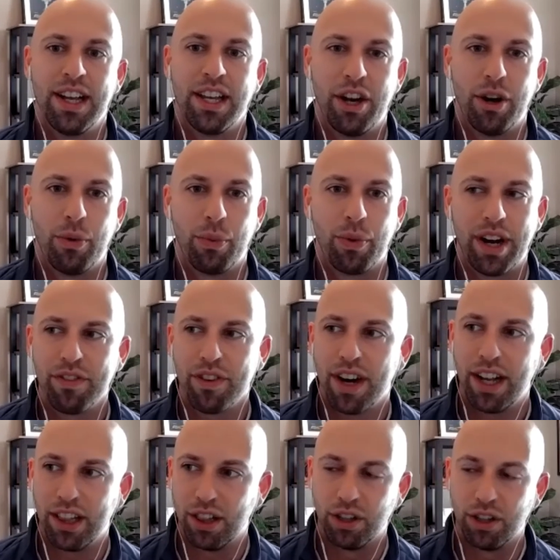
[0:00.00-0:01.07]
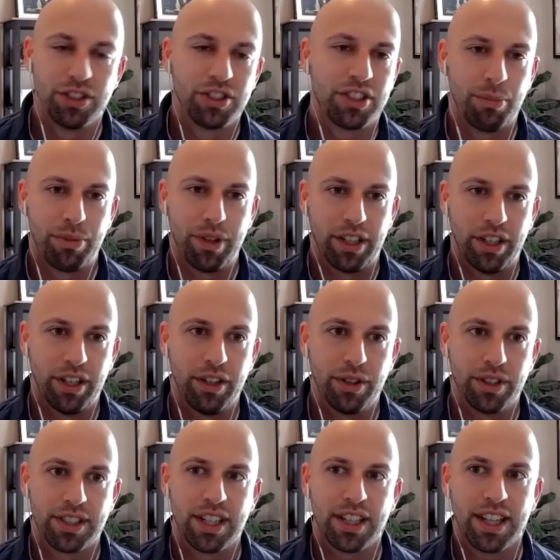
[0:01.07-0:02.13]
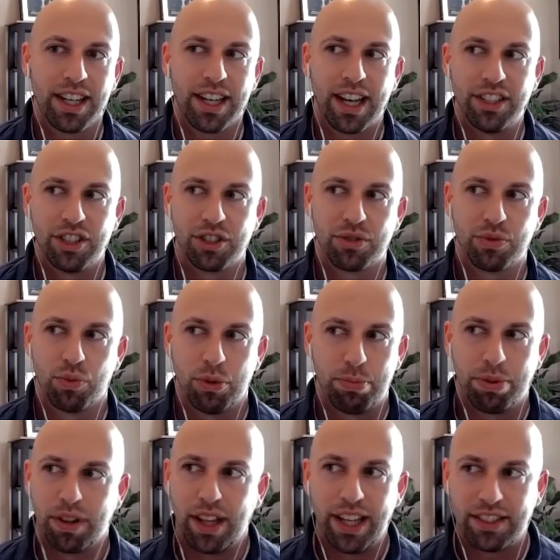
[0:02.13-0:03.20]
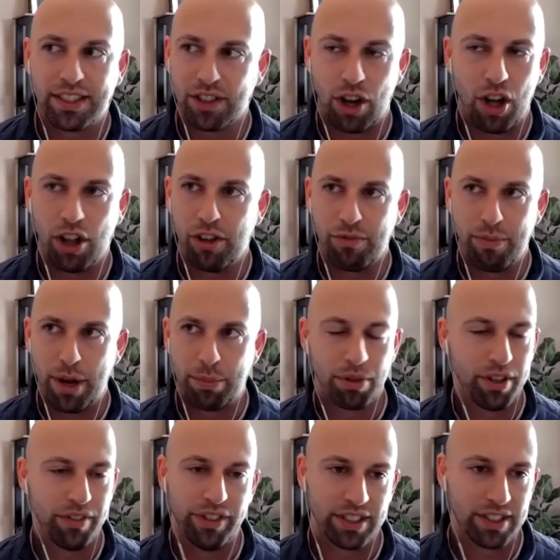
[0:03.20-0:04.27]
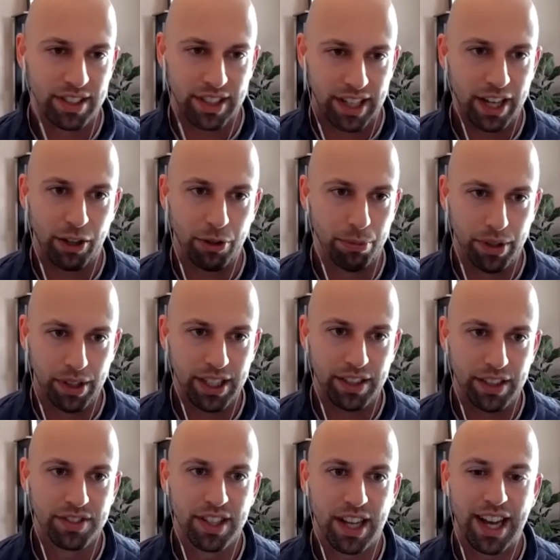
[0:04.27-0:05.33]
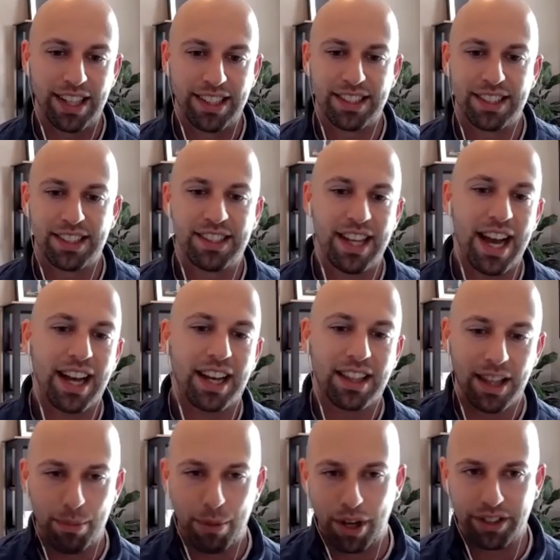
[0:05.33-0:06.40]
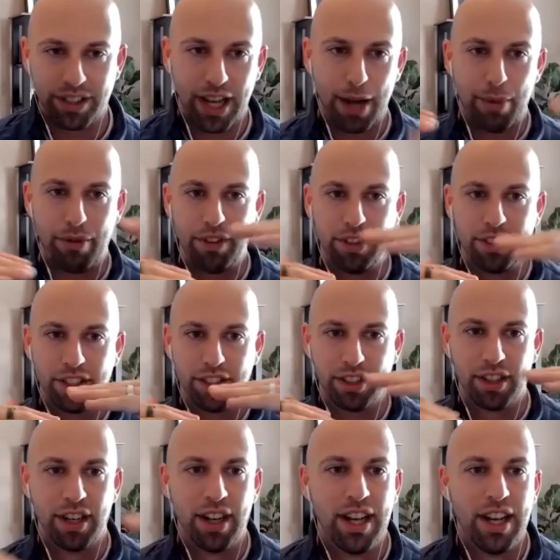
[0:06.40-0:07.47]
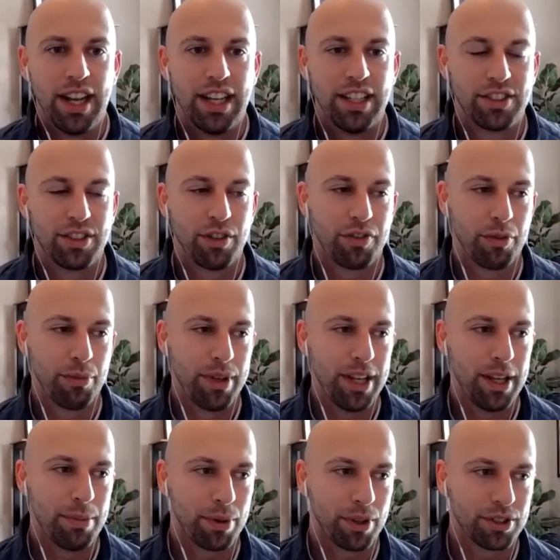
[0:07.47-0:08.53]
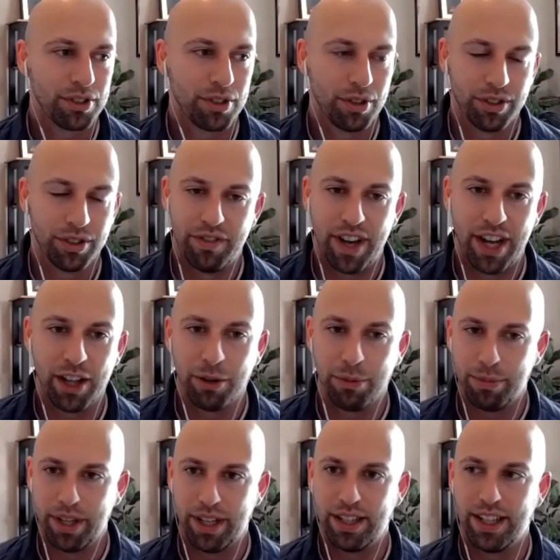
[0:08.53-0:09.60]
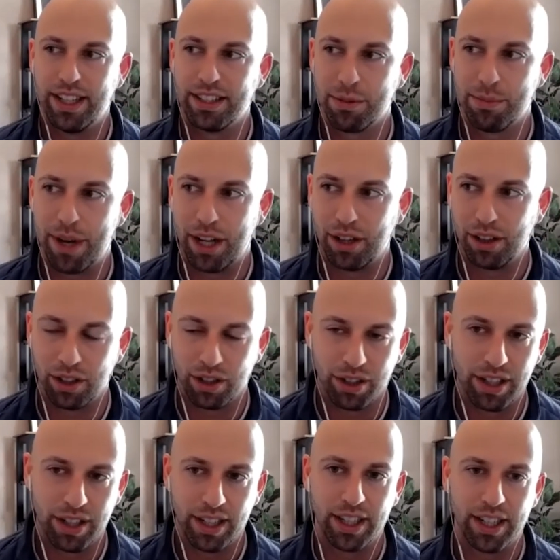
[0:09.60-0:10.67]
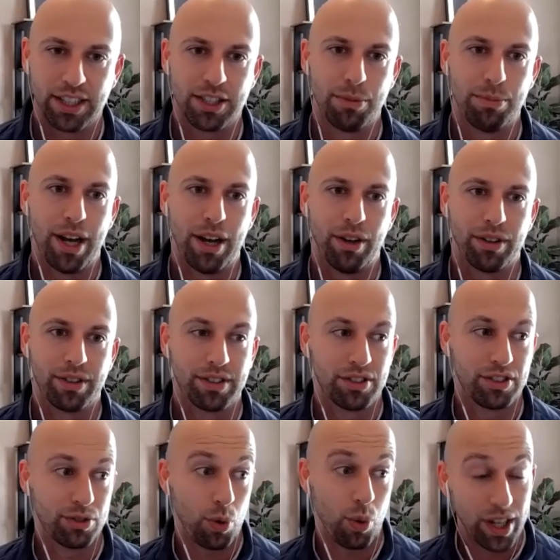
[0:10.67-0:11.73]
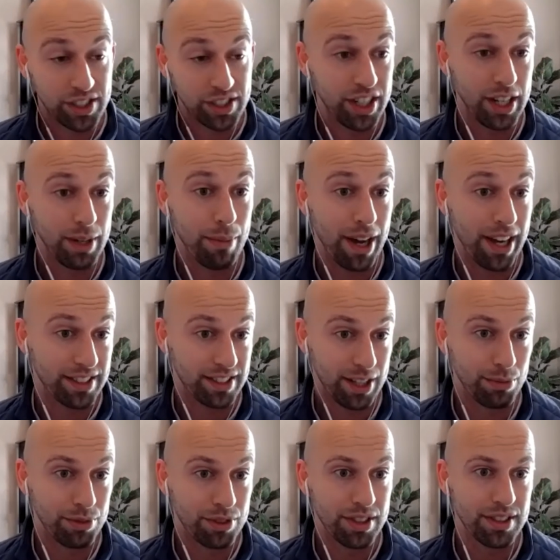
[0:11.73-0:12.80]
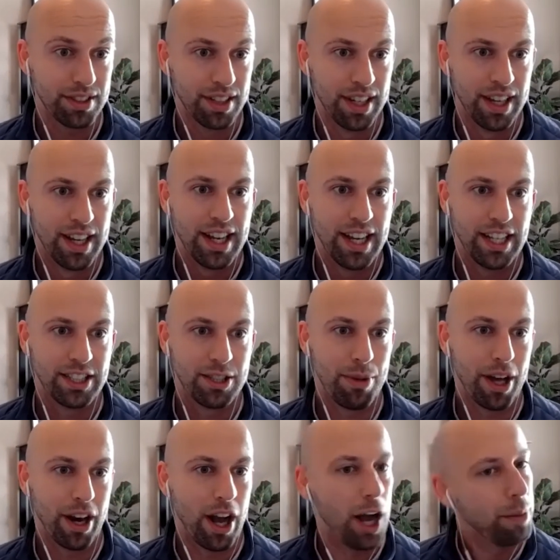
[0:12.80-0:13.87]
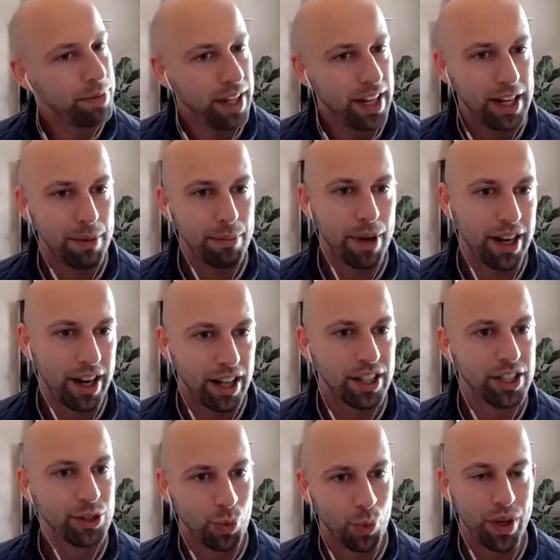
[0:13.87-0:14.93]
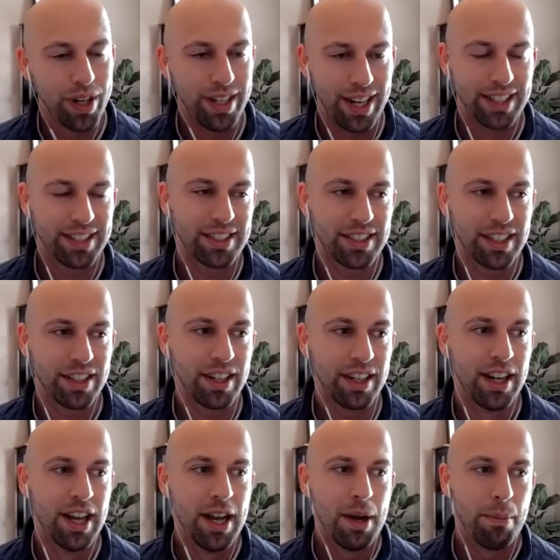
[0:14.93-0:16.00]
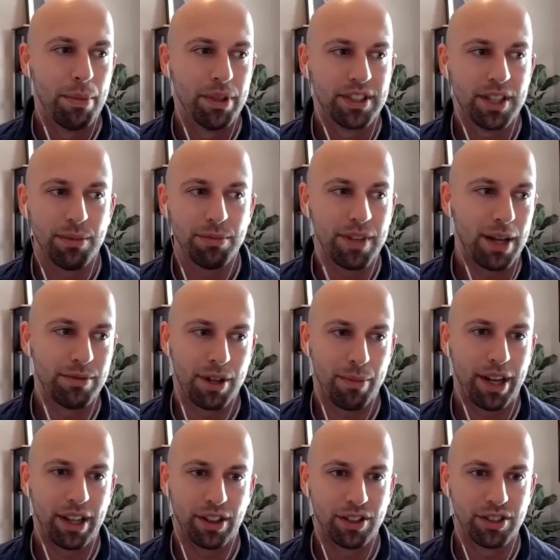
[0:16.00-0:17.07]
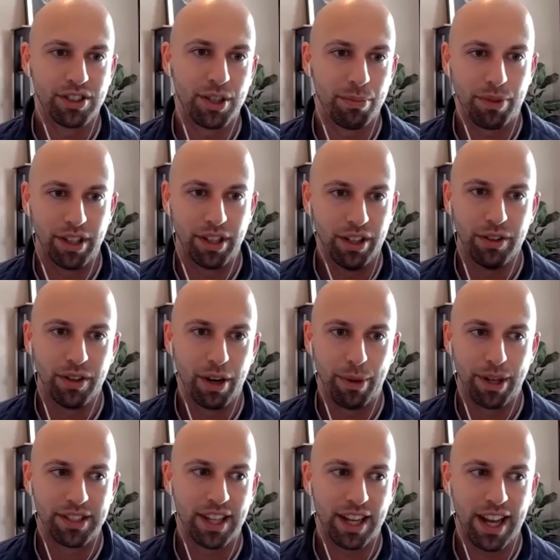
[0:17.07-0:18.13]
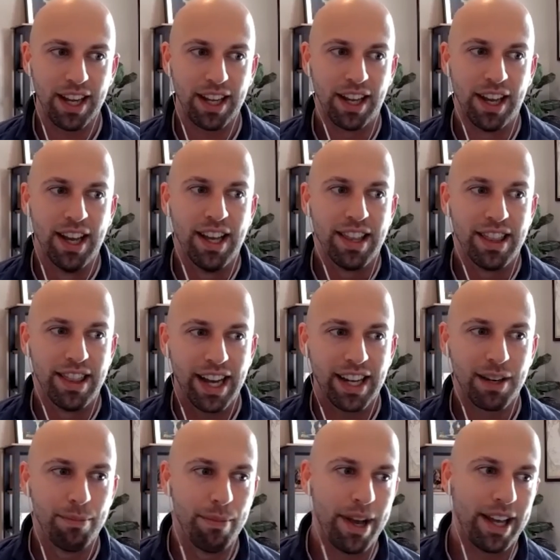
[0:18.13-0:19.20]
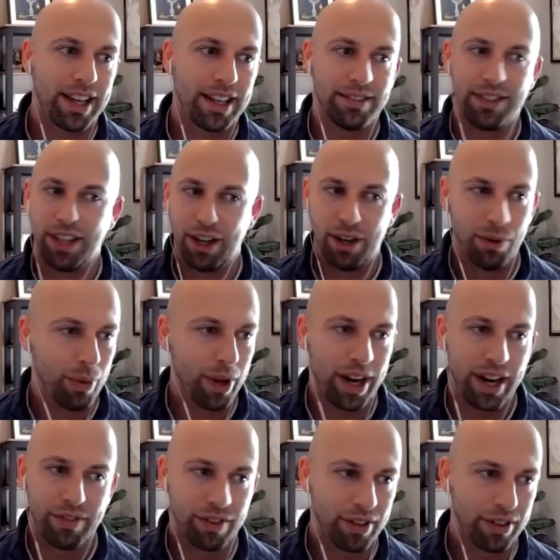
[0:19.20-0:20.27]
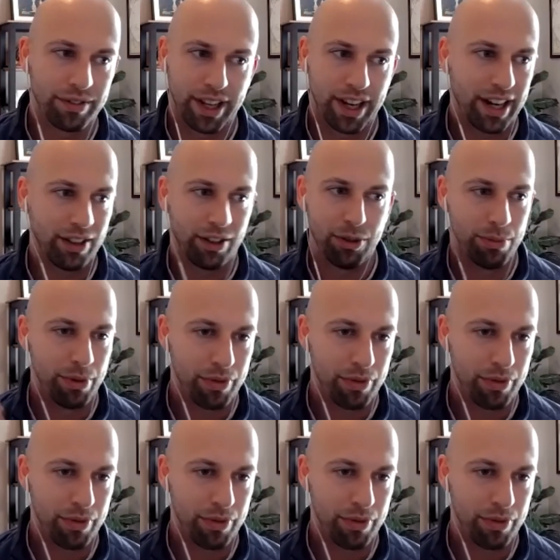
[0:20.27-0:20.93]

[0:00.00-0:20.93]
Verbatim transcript: you know, whenever I learn something new, it's not like I just replace all of my previously held beliefs. I stack them on top of each other. And so for me, personal development is about learning, it's about questioning my assumptions, it's about updating my knowledge when necessary. But sometimes I might learn something new and I might say, hey, that can make, you know, whatever that I learned